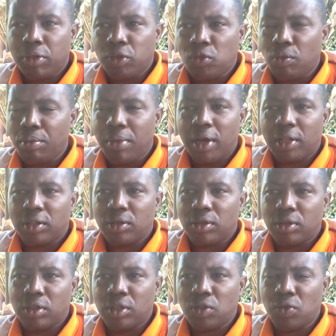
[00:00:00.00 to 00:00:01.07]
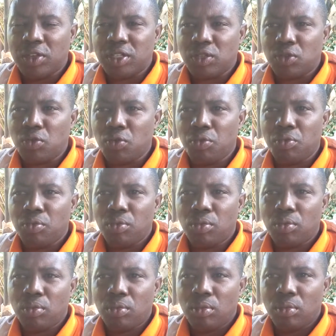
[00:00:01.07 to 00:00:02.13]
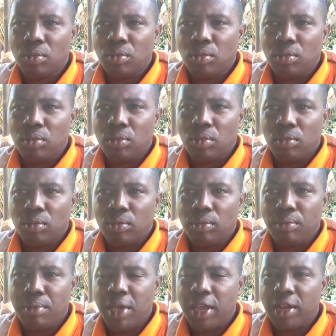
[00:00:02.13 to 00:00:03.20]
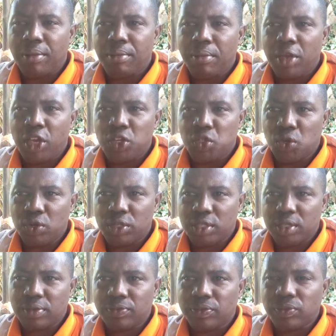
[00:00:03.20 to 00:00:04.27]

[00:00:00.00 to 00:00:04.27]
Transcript: Too much. It was too many angels.